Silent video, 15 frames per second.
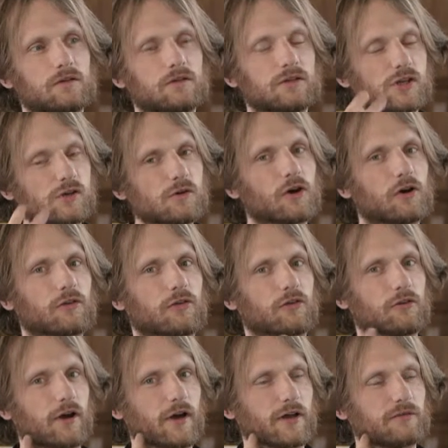new gods
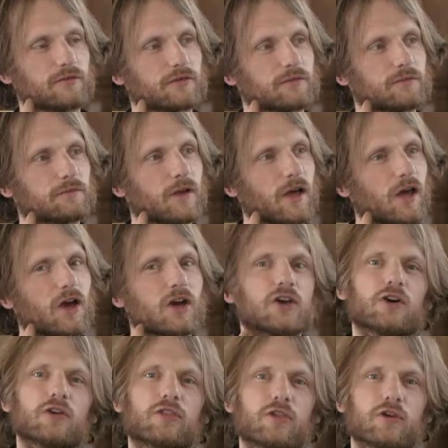arrived
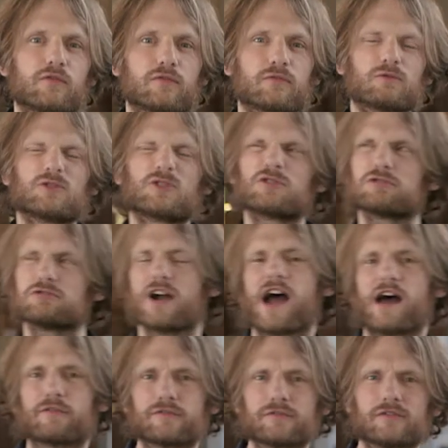gods of
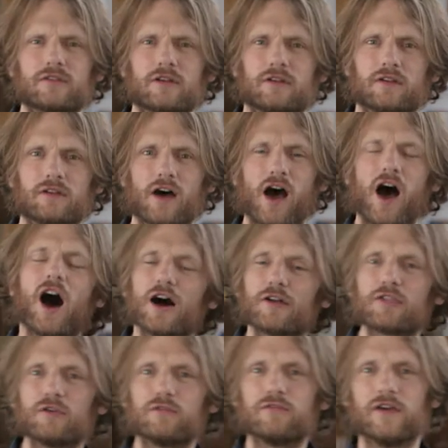craft and
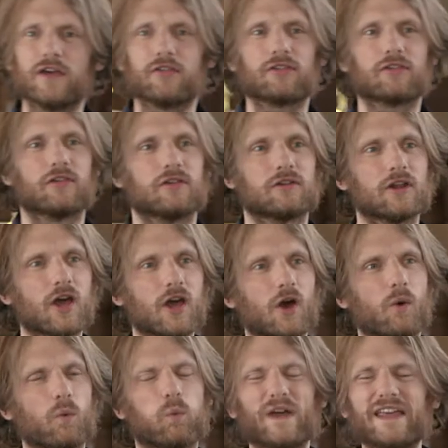artifice and
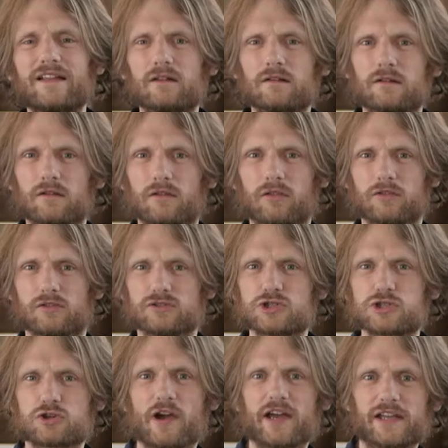wheels and
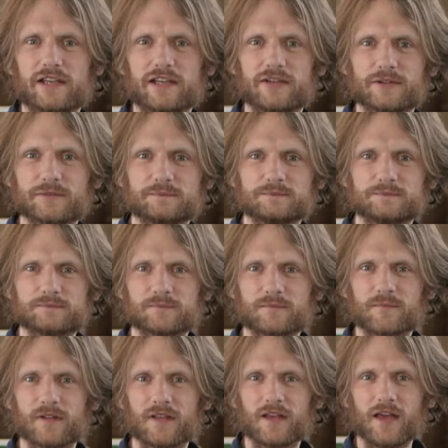trade.
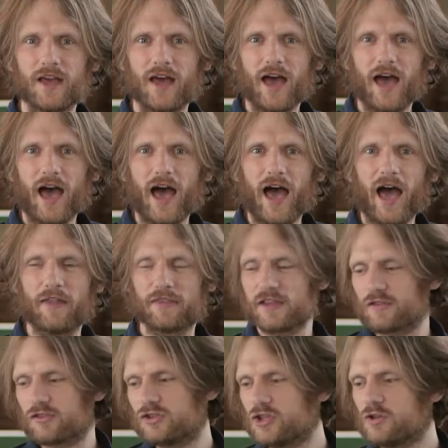And
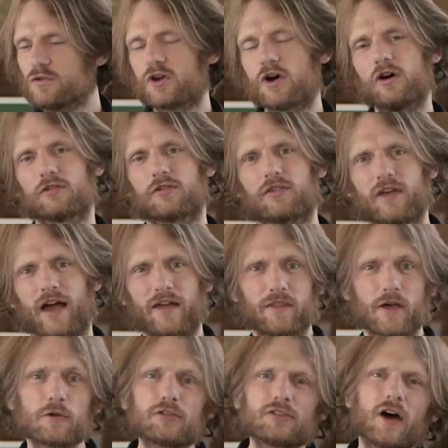these new gods and
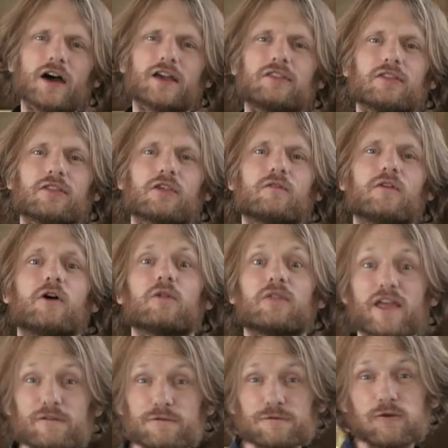those titans of old,
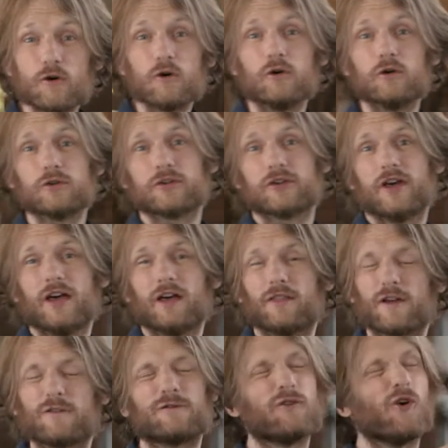they fought.
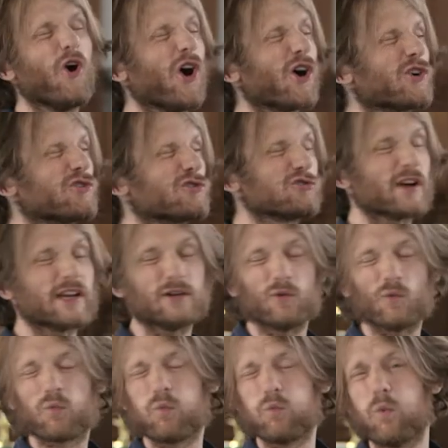They fought a great
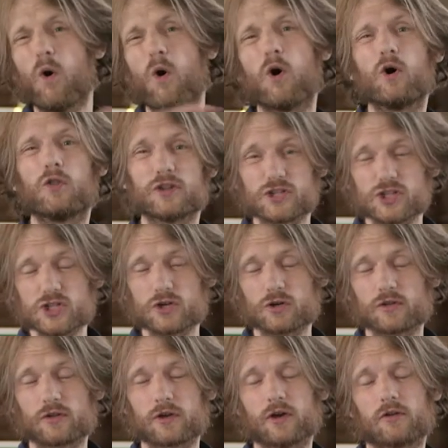war that
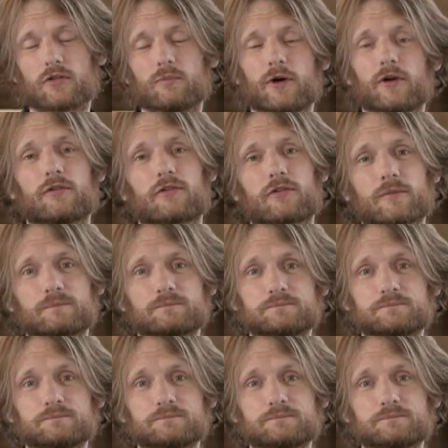shook the cosmos.